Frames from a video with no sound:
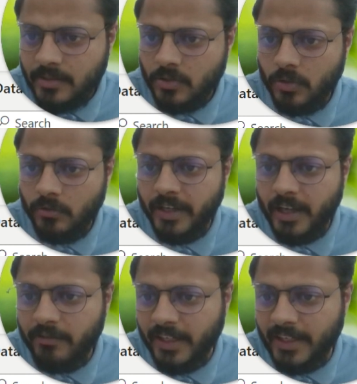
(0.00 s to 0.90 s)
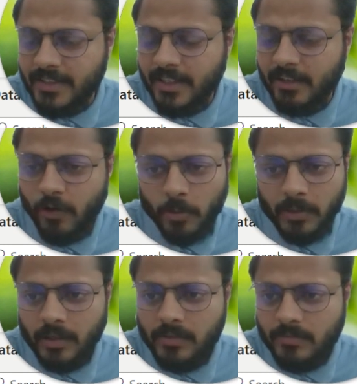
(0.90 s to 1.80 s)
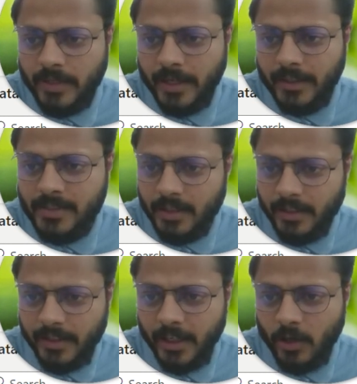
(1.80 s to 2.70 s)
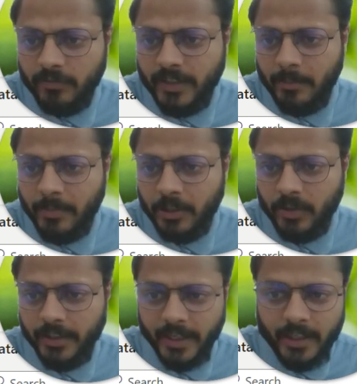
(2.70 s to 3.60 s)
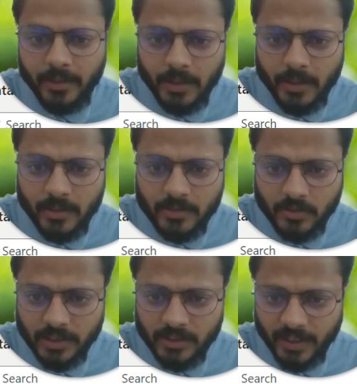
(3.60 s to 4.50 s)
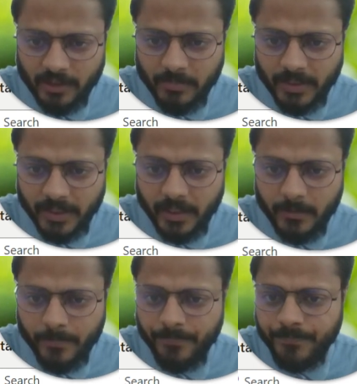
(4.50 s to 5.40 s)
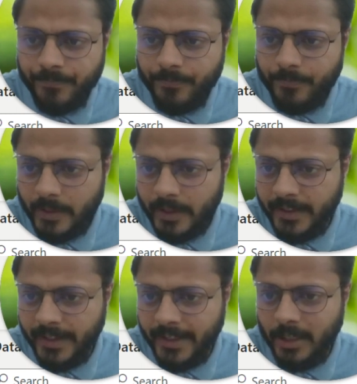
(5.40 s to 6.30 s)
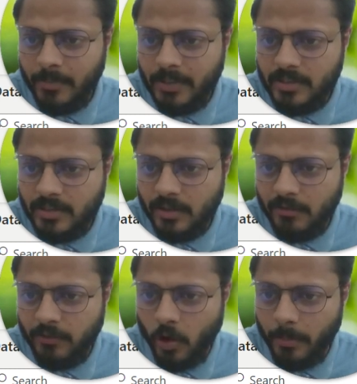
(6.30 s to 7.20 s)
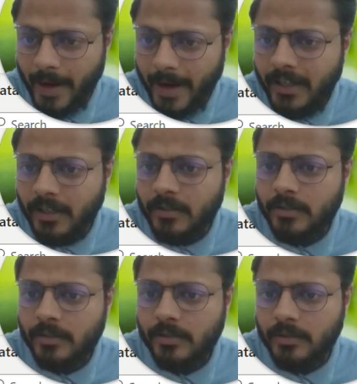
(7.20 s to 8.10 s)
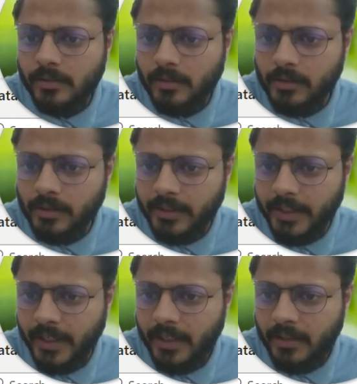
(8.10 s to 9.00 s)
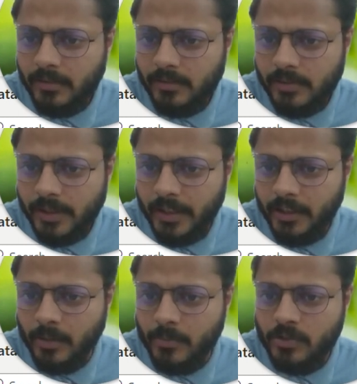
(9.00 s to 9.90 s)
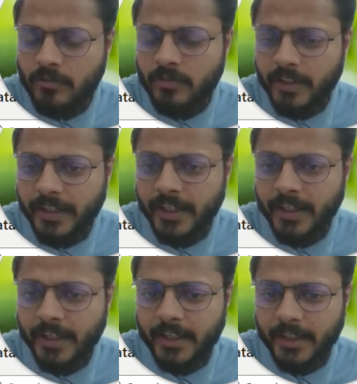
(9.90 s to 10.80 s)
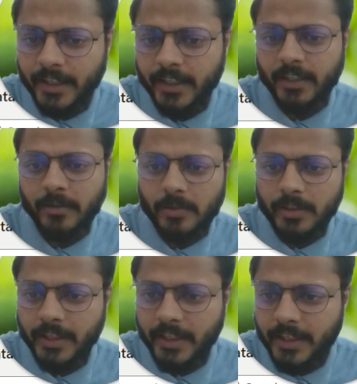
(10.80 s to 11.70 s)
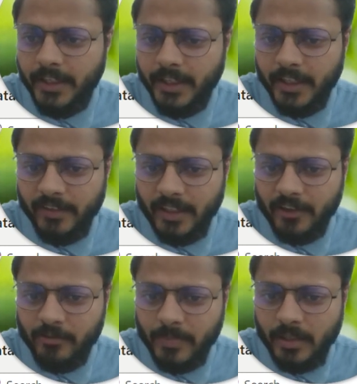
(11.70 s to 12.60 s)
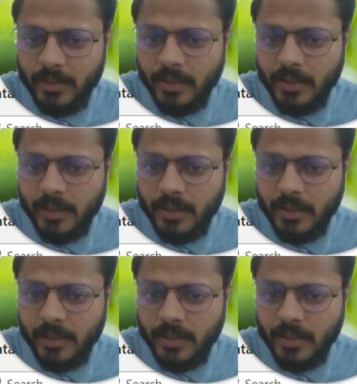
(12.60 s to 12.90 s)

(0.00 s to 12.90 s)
so we have easy formula, that is day of that particular date. So this will give me day. Day name is format date in terms of DDDD. DDDD will give me